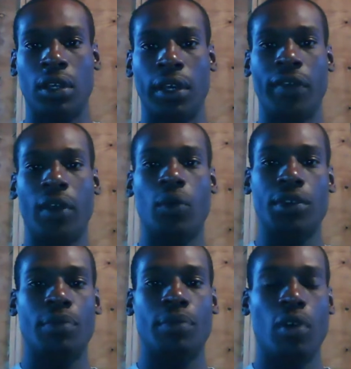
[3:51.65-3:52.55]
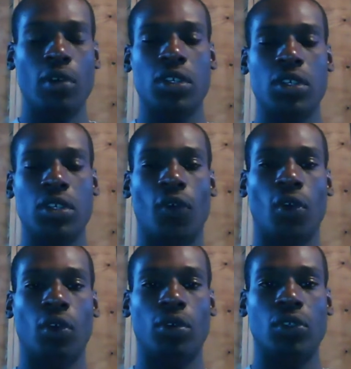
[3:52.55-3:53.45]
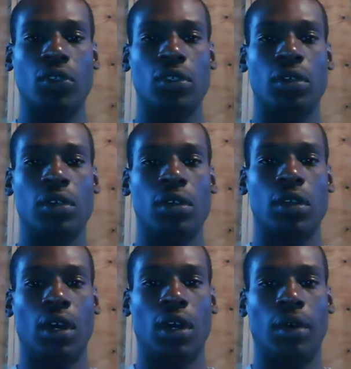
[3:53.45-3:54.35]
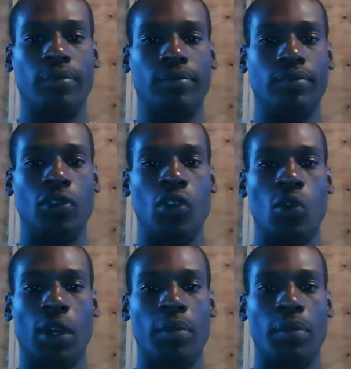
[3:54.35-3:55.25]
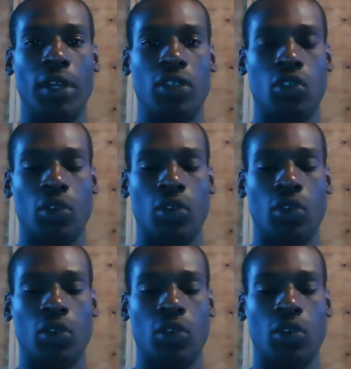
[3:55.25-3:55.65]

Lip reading: And then when you're posting photos, um, you want to make sure